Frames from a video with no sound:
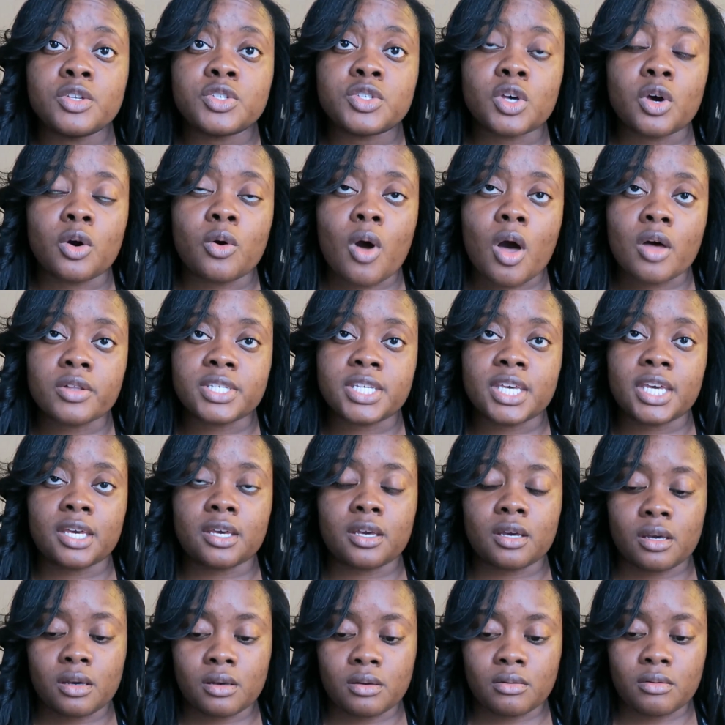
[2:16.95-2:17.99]
So I'll take
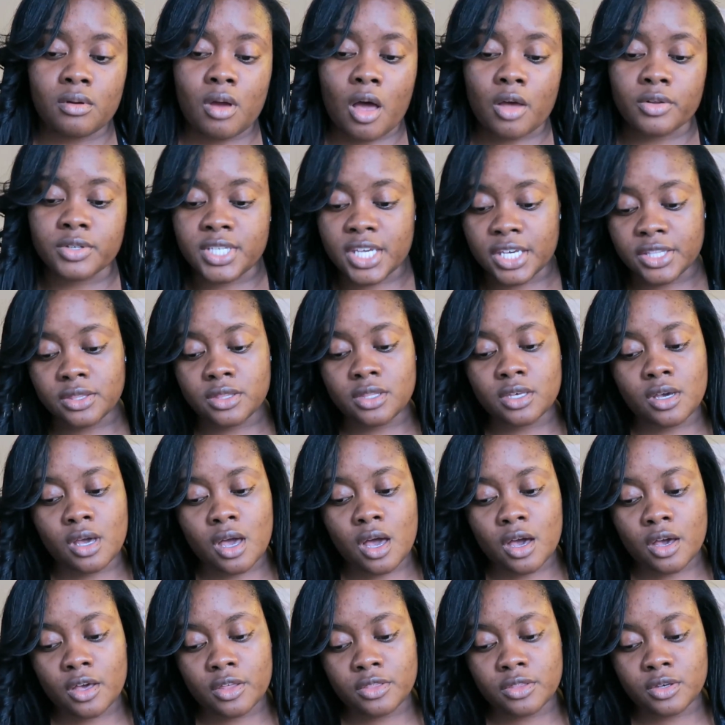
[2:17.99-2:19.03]
I'll take the
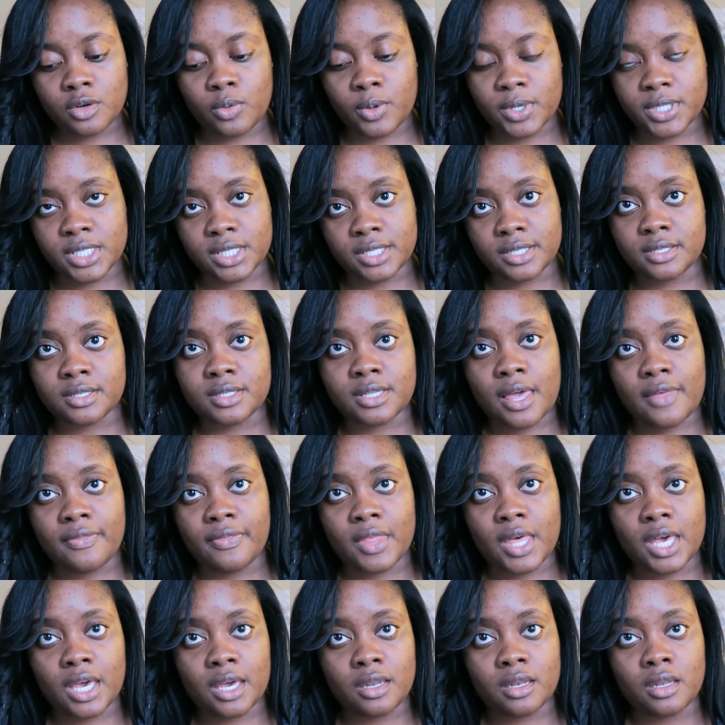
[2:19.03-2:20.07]
uh, the quizzes,
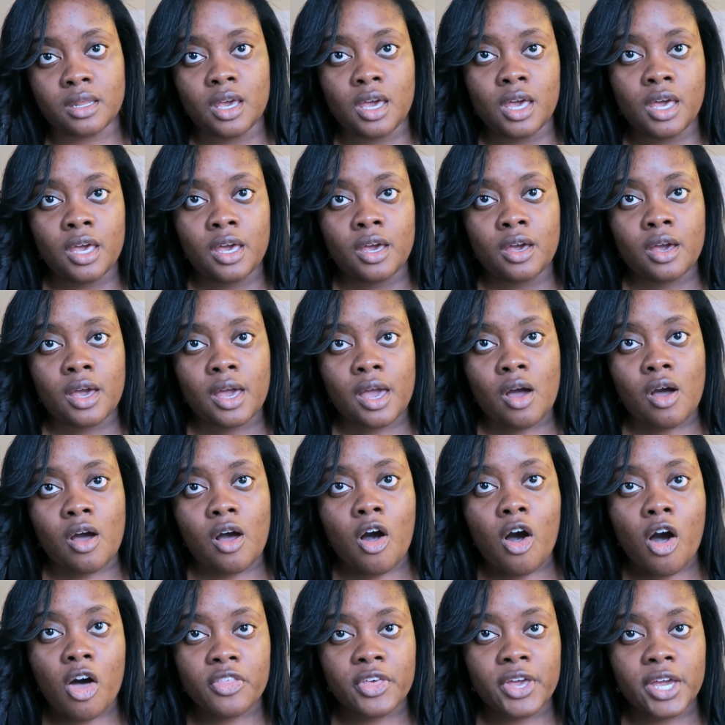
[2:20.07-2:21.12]
and then
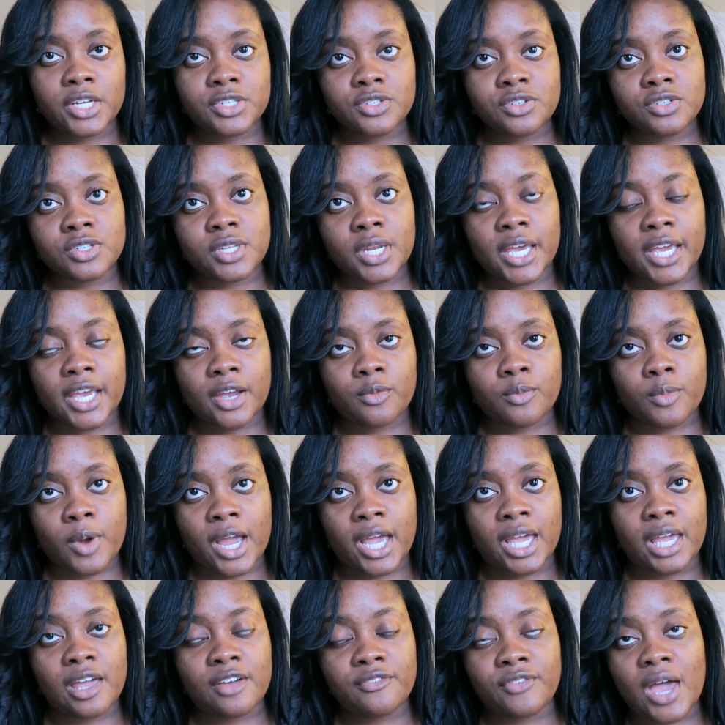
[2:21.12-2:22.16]
all the answers that I get
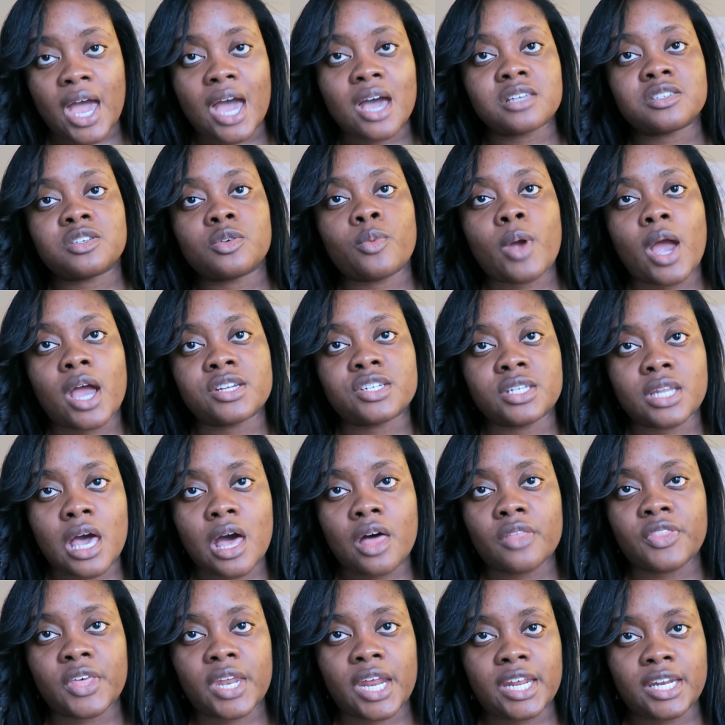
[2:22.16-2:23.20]
right, if it has a
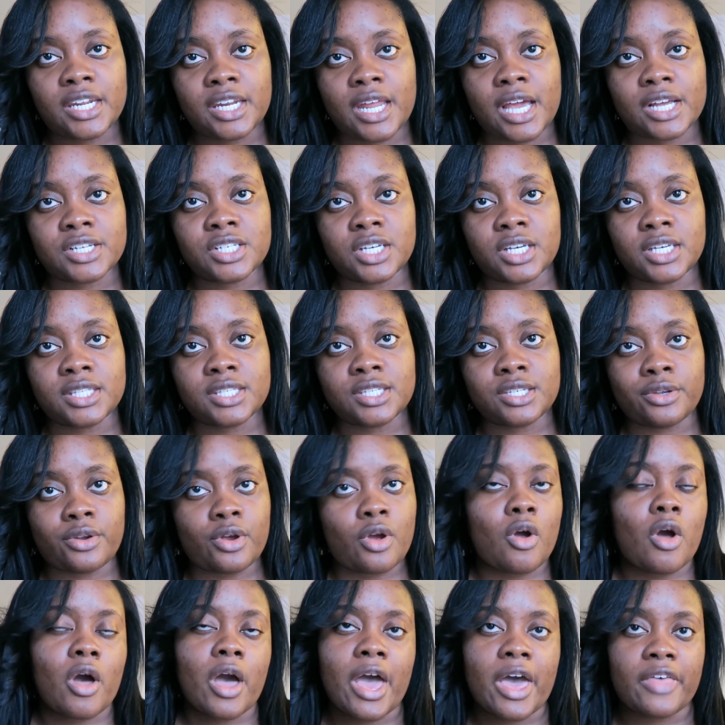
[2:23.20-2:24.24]
rationale that I didn't actually
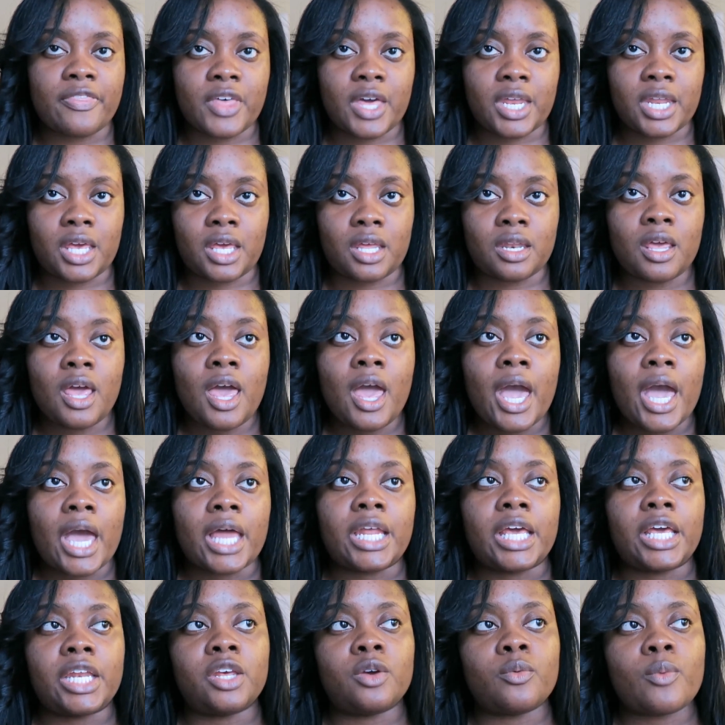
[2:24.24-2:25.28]
consider, I'll add that in,
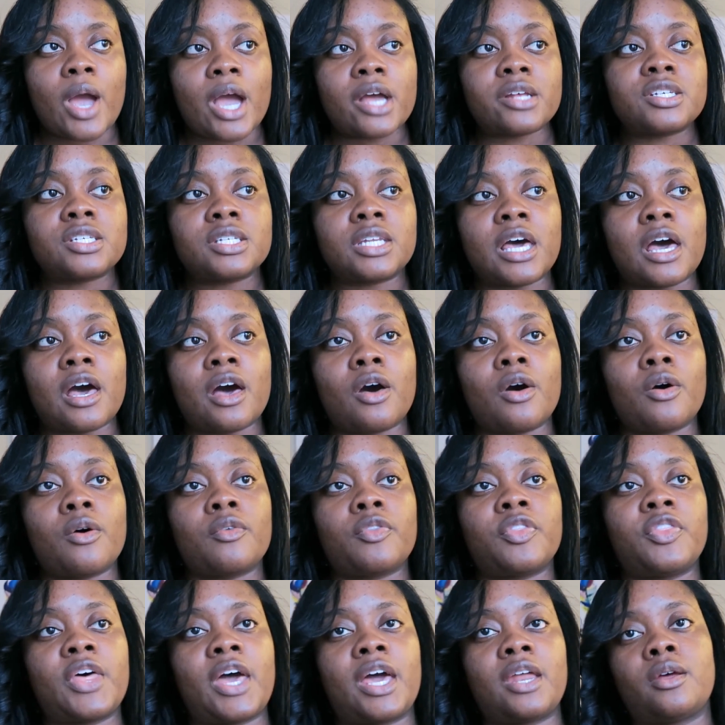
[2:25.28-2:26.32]
and any
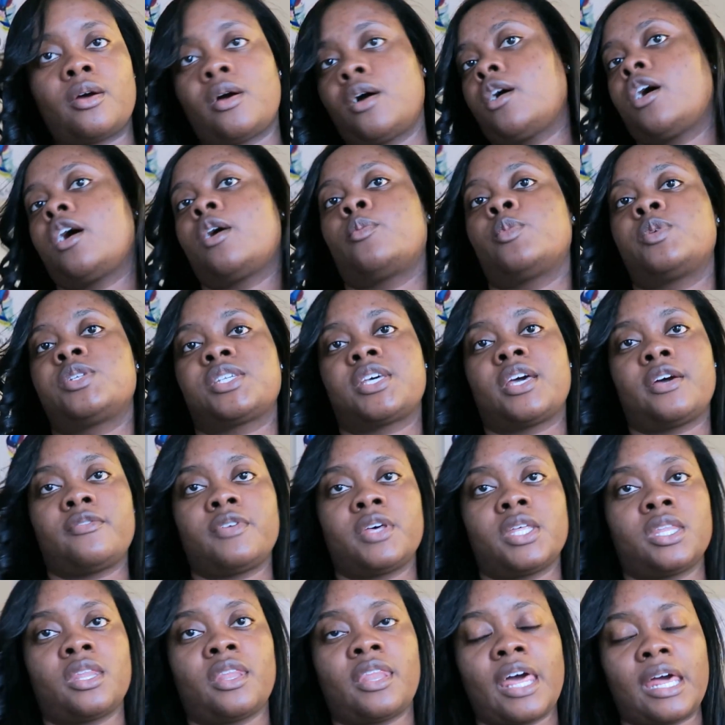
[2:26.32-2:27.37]
rationale that um, was
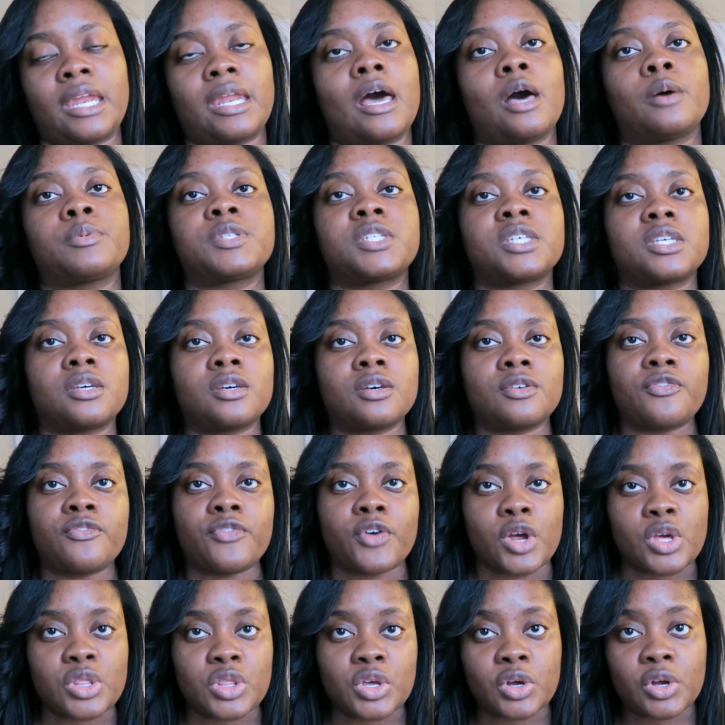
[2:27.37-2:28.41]
given that helps to
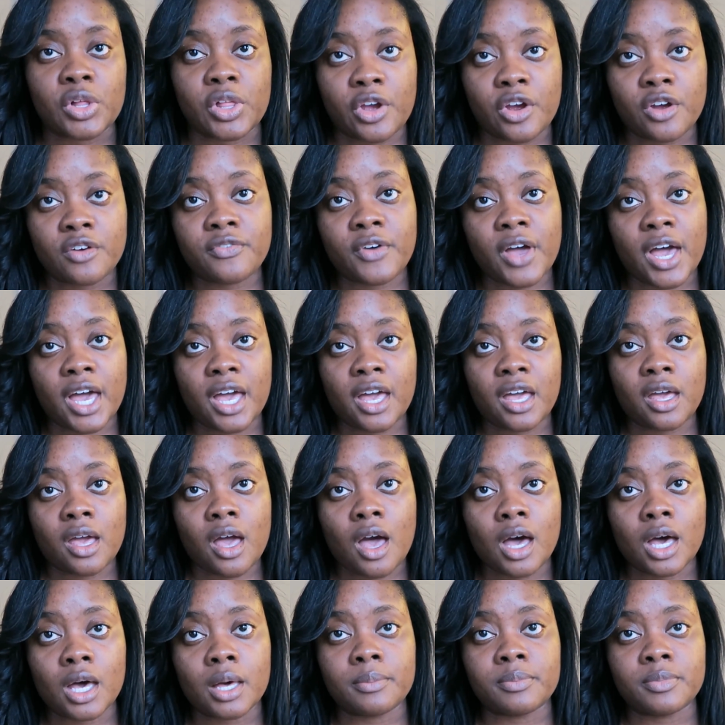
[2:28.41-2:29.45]
further clarify
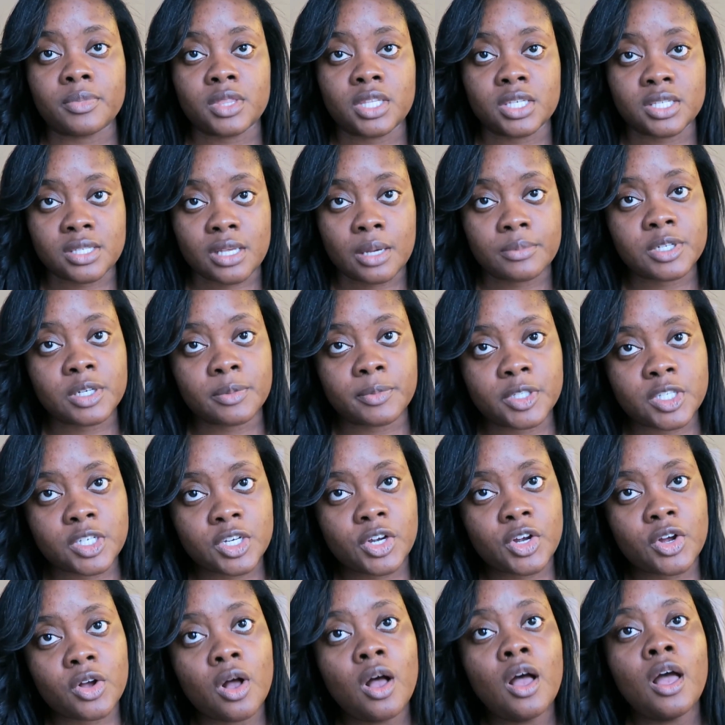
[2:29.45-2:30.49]
um, the subject
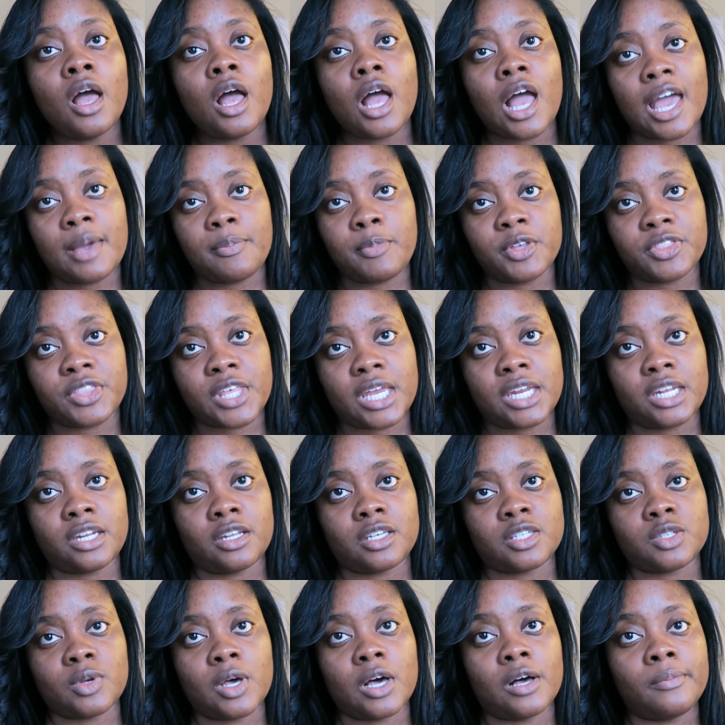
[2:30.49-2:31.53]
material, I put that in
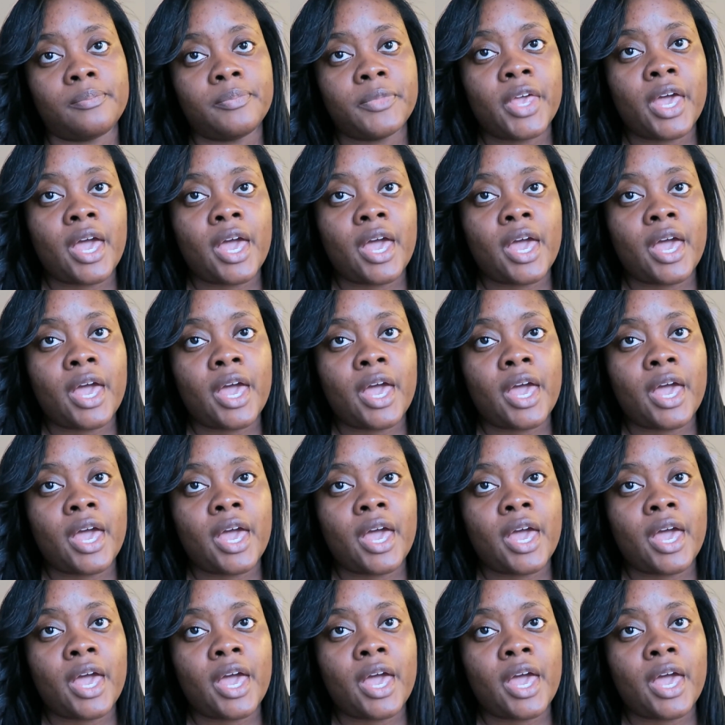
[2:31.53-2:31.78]
as well.